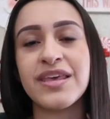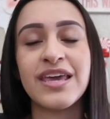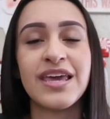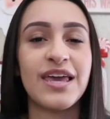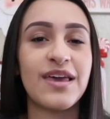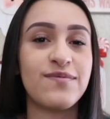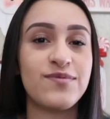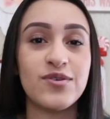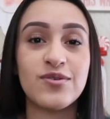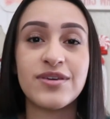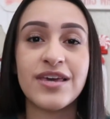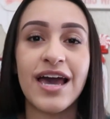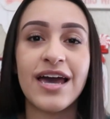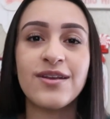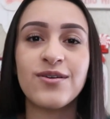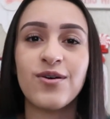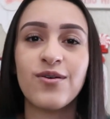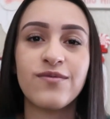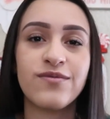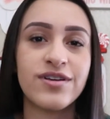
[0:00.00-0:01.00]
If you
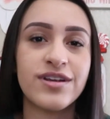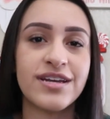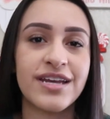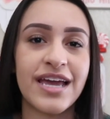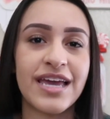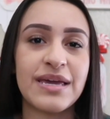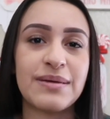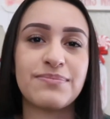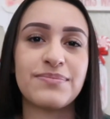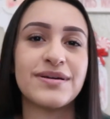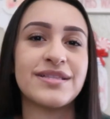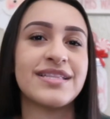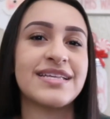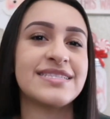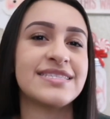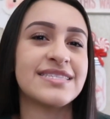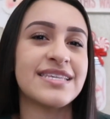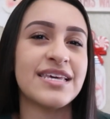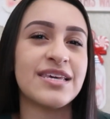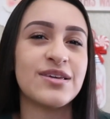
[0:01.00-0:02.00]
can overnight, but
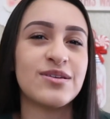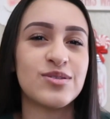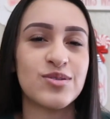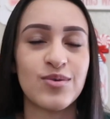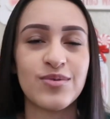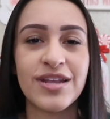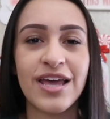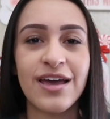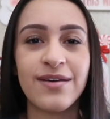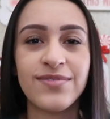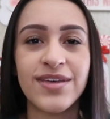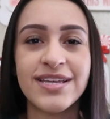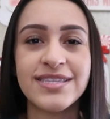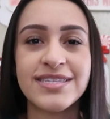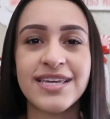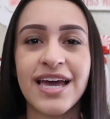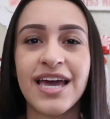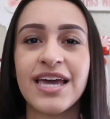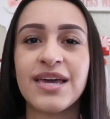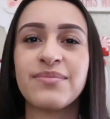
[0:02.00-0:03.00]
let's say you don't have that
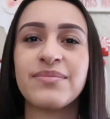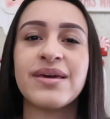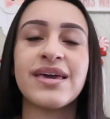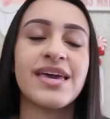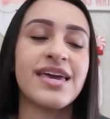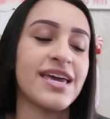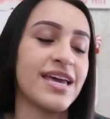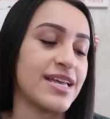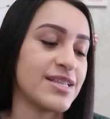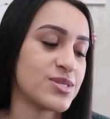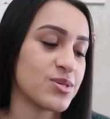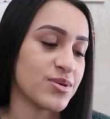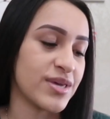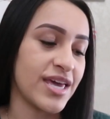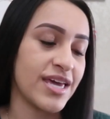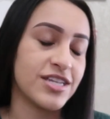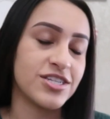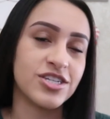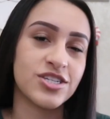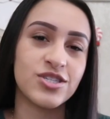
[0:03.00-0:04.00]
time, it's
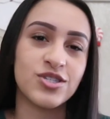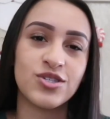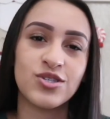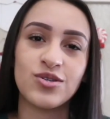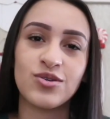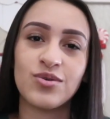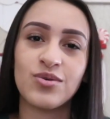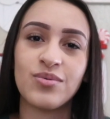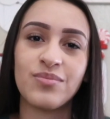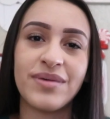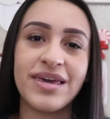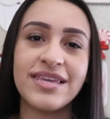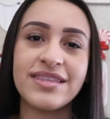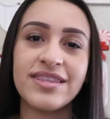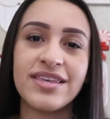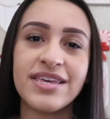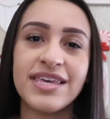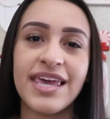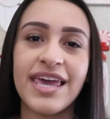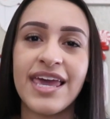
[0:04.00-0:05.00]
okay just to make
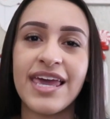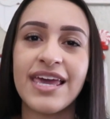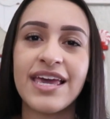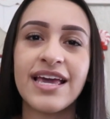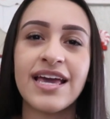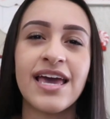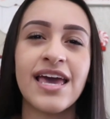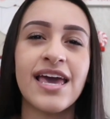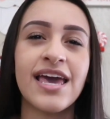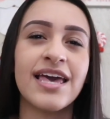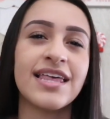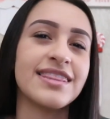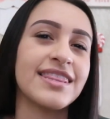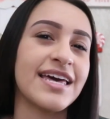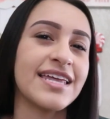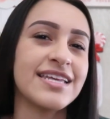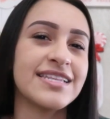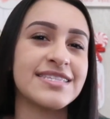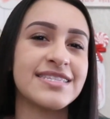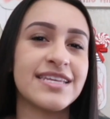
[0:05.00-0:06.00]
the cake,
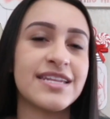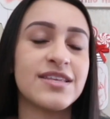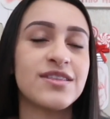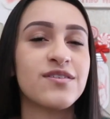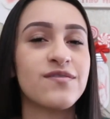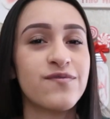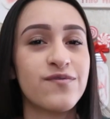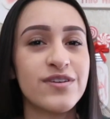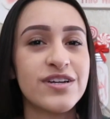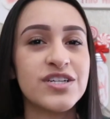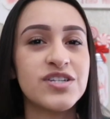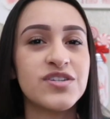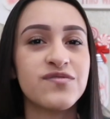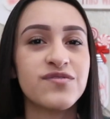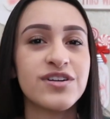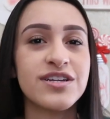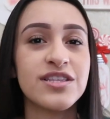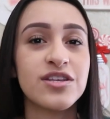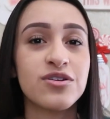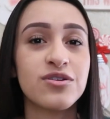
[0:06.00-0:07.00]
let it sit in the fridge
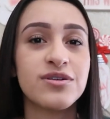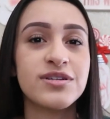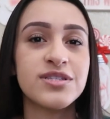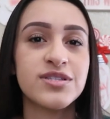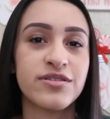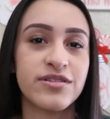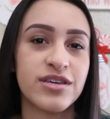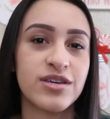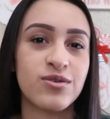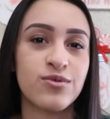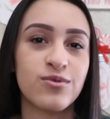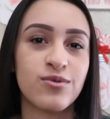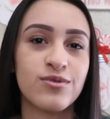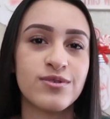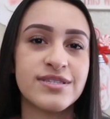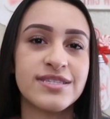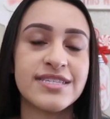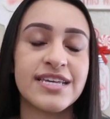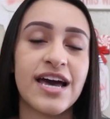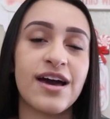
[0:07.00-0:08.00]
for a little until it
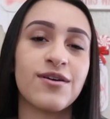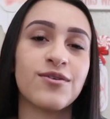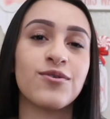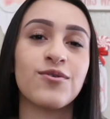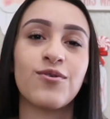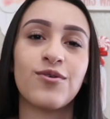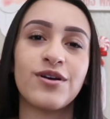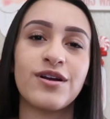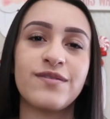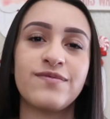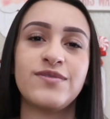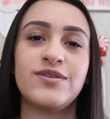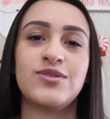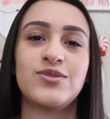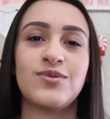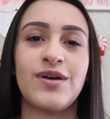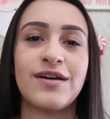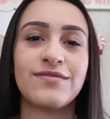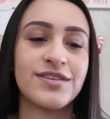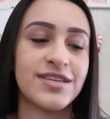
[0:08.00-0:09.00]
cools down, or if you
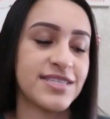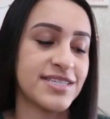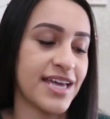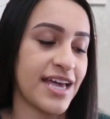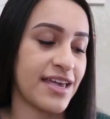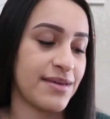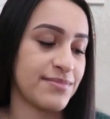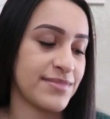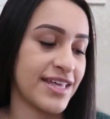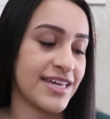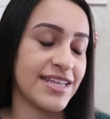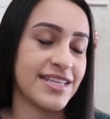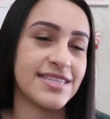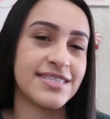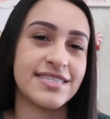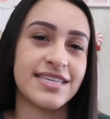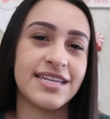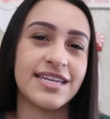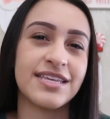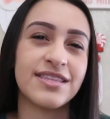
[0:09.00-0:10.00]
do have the time, let it
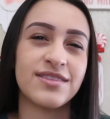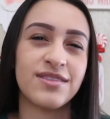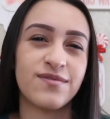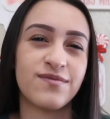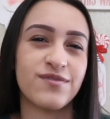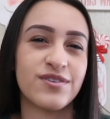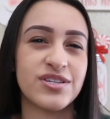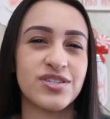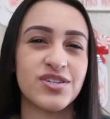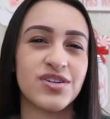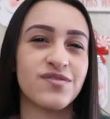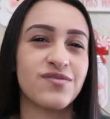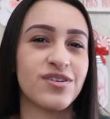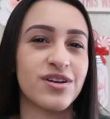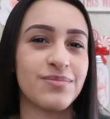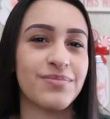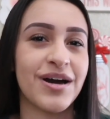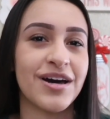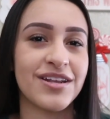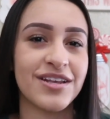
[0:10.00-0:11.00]
sit in the freezer for
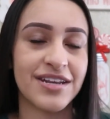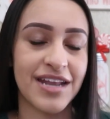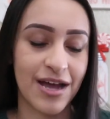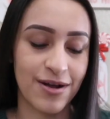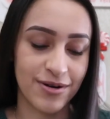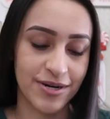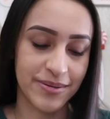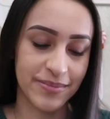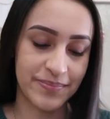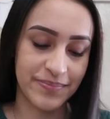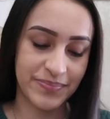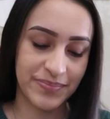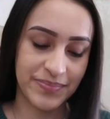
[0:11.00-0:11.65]
about an hour.